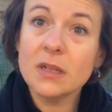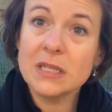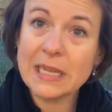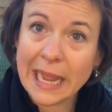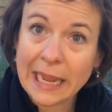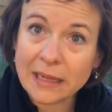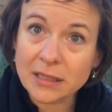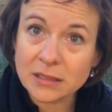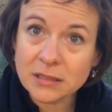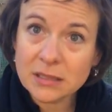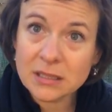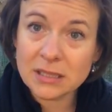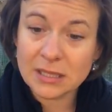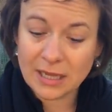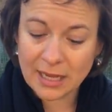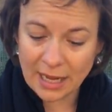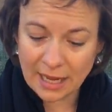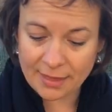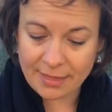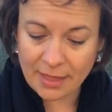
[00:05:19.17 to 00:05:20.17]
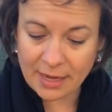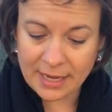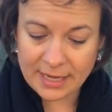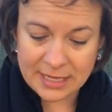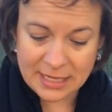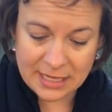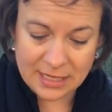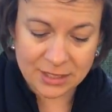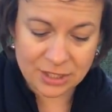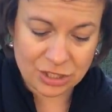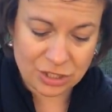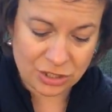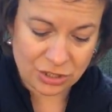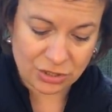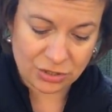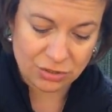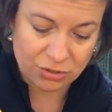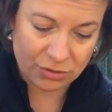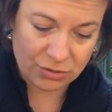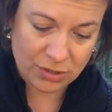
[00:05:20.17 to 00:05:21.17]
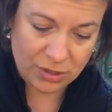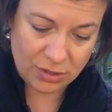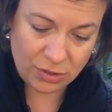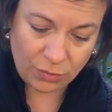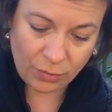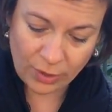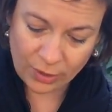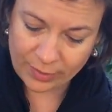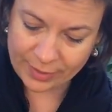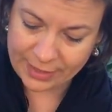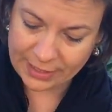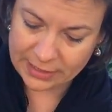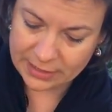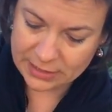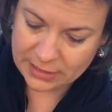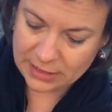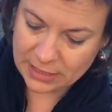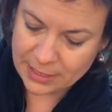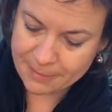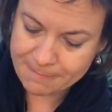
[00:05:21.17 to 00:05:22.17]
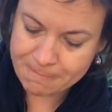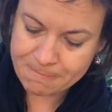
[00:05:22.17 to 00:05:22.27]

tangled and that I need to work with it.